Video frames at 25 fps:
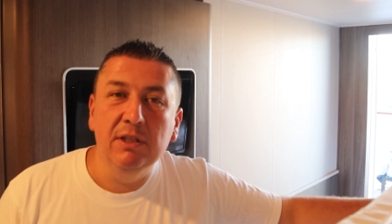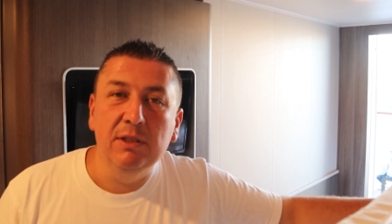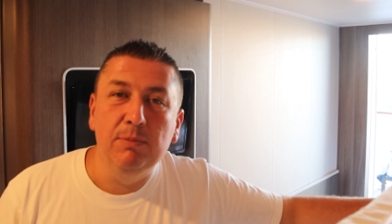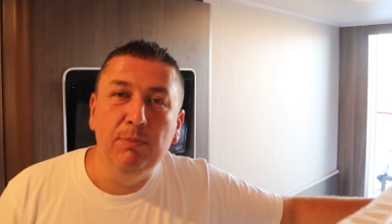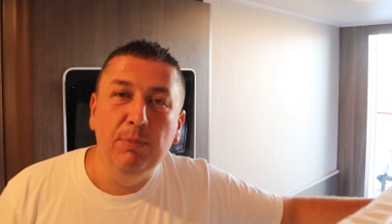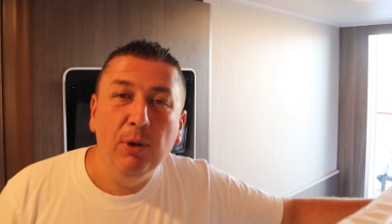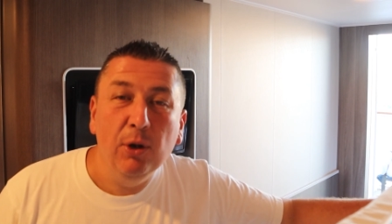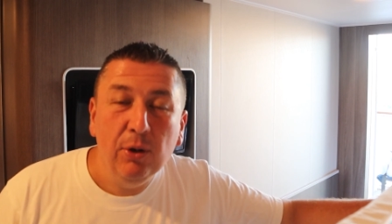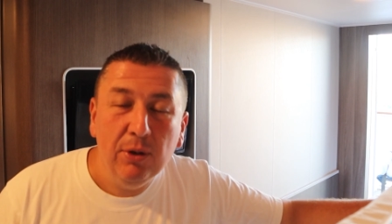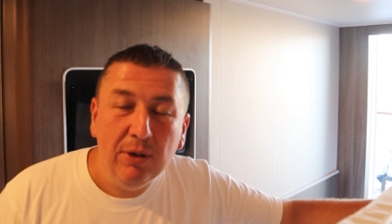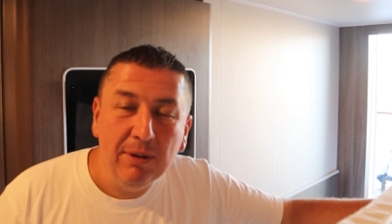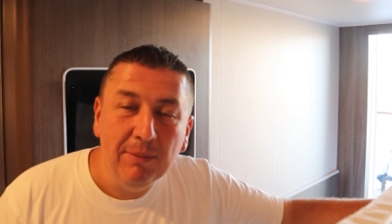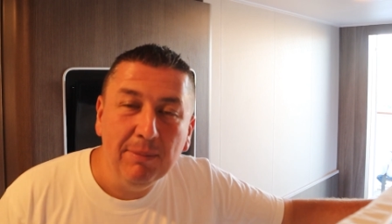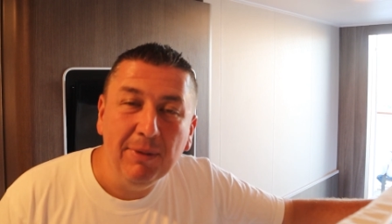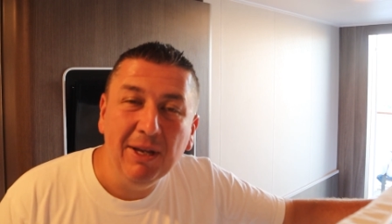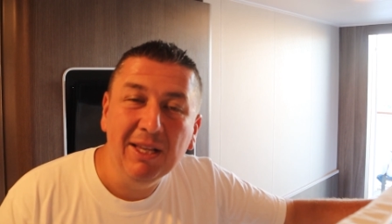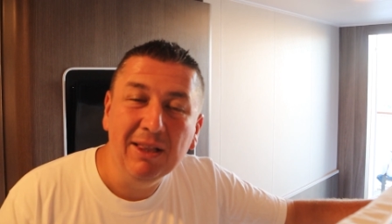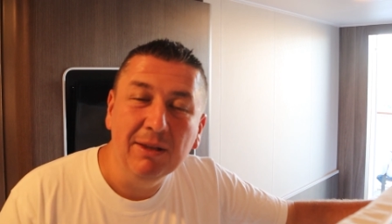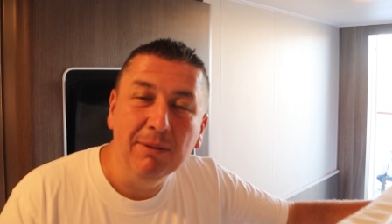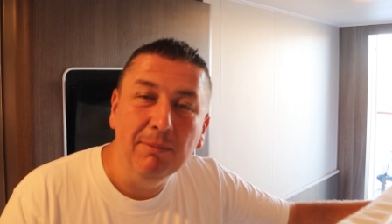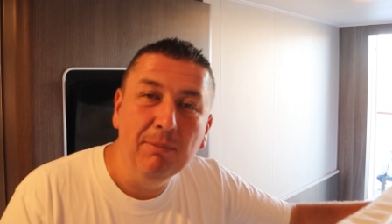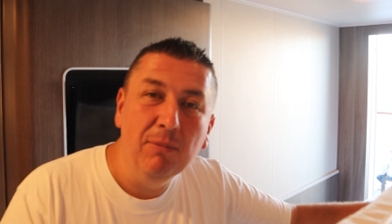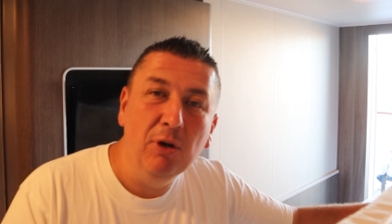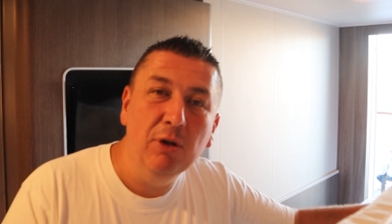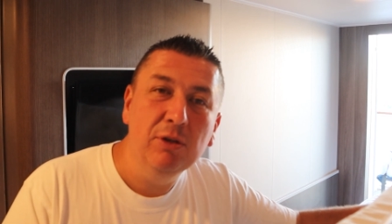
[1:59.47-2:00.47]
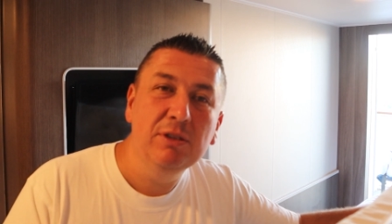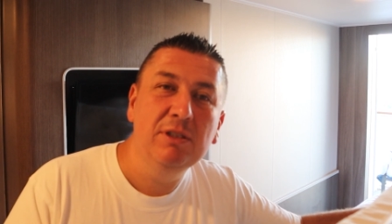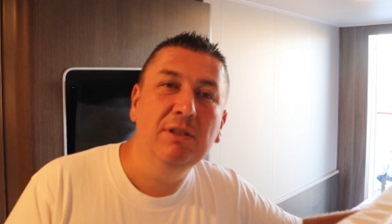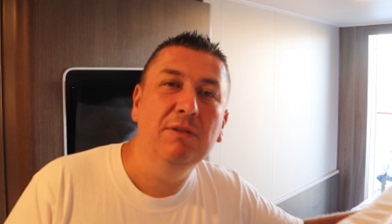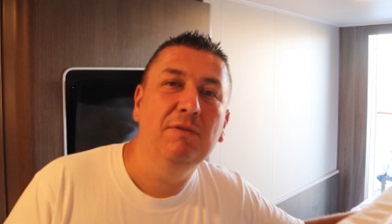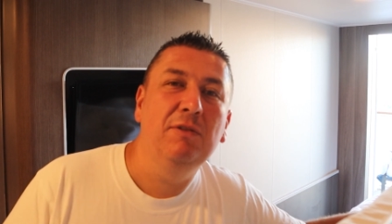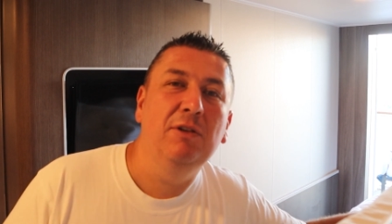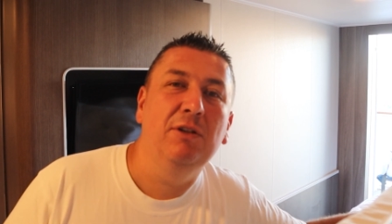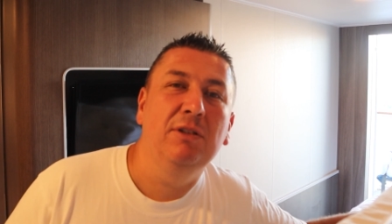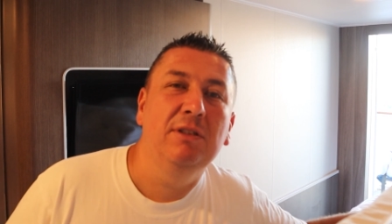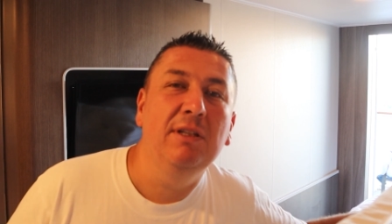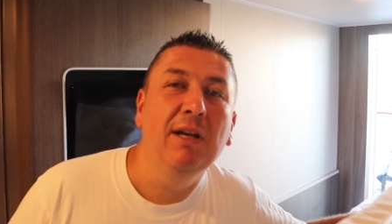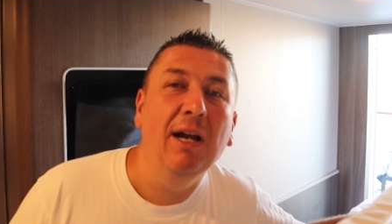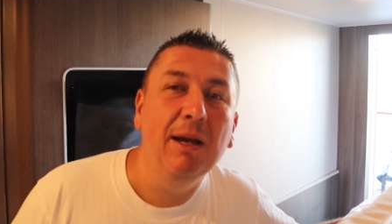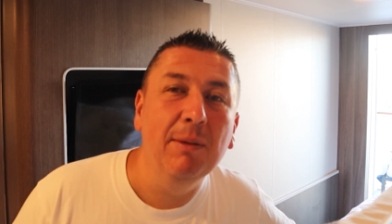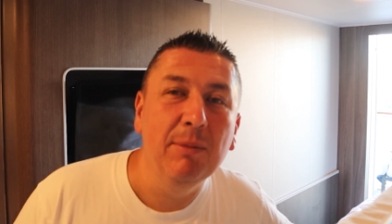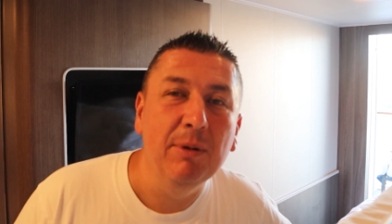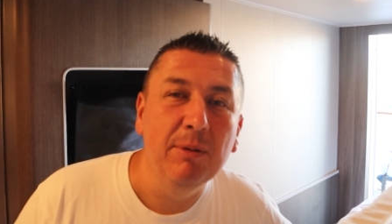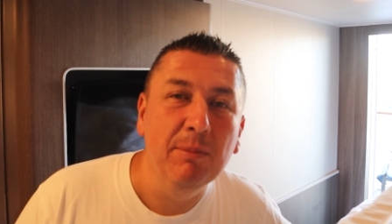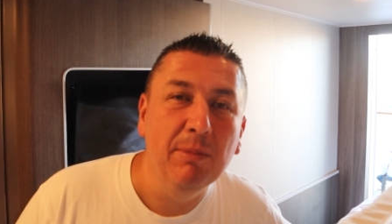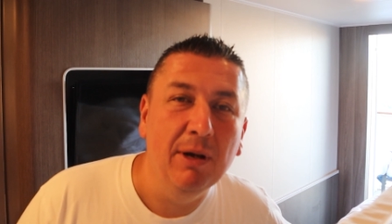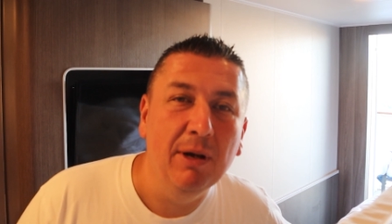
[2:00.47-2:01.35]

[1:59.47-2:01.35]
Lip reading: boat and make the most of our time in